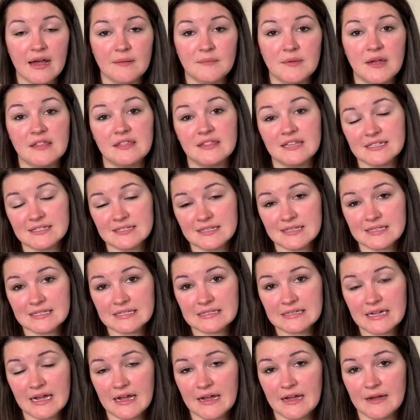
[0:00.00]
this is
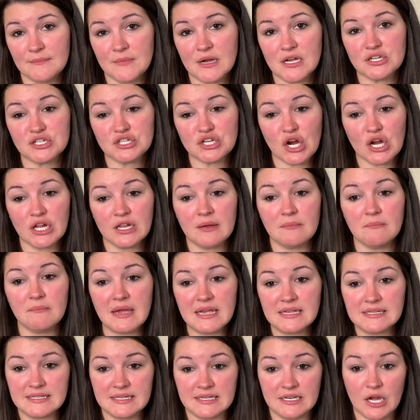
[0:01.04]
a Charlotte
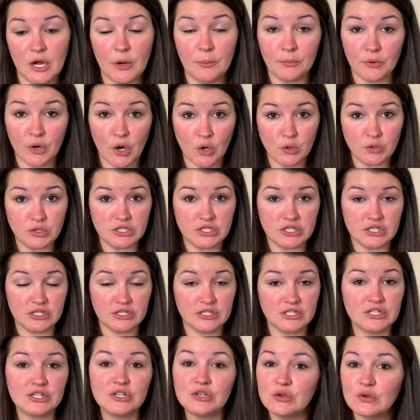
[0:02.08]
Mason approach
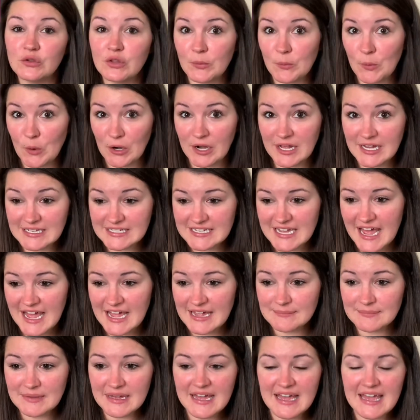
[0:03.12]
to the morning
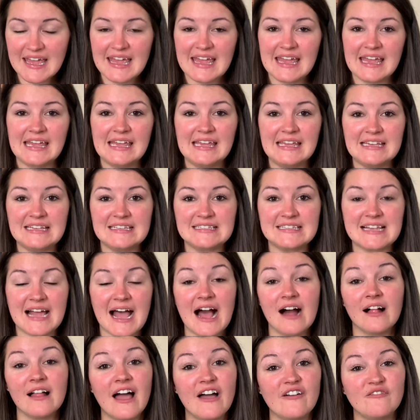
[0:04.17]
time, is
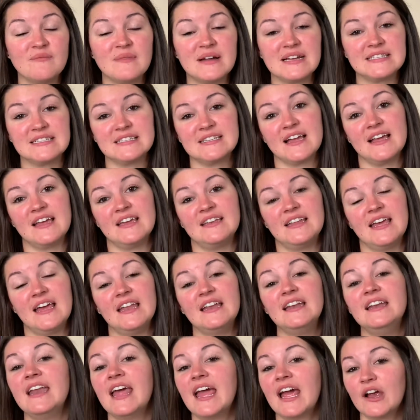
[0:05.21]
I'll have my son
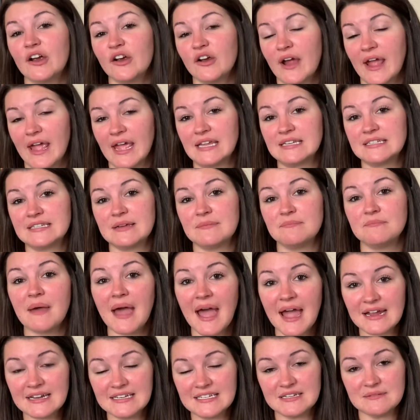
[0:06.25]
narrate
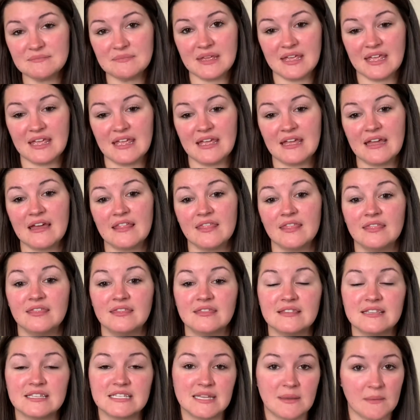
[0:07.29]
back to me
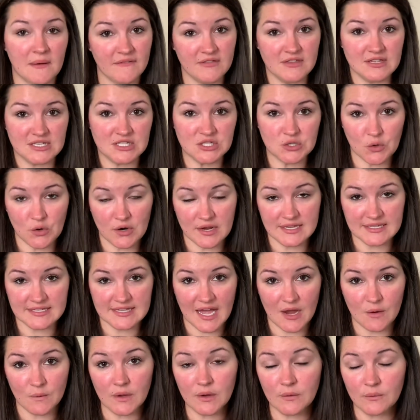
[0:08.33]
some of the stories
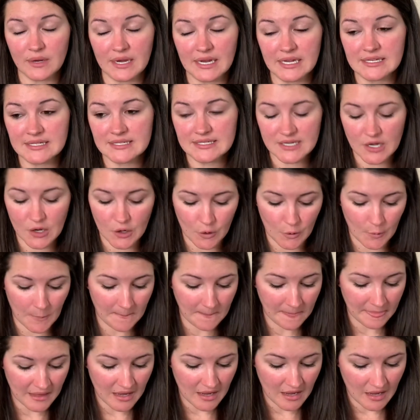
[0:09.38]
that we read. So
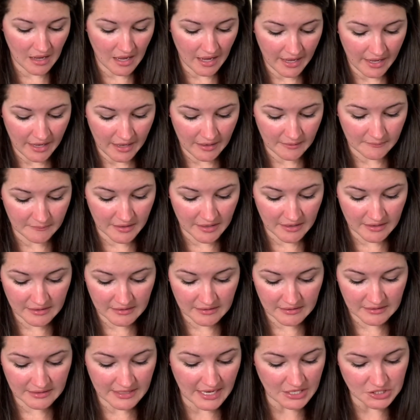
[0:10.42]

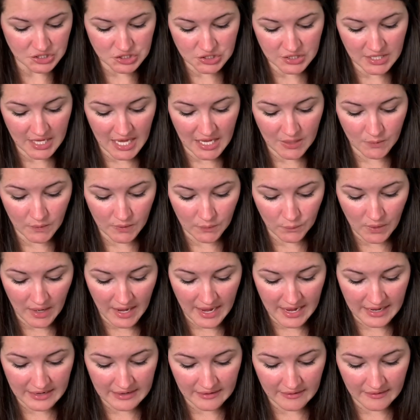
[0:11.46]
yesterday we
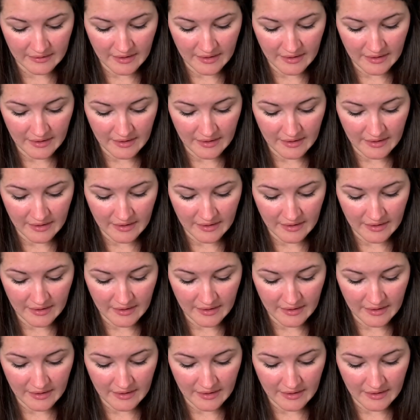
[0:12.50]
read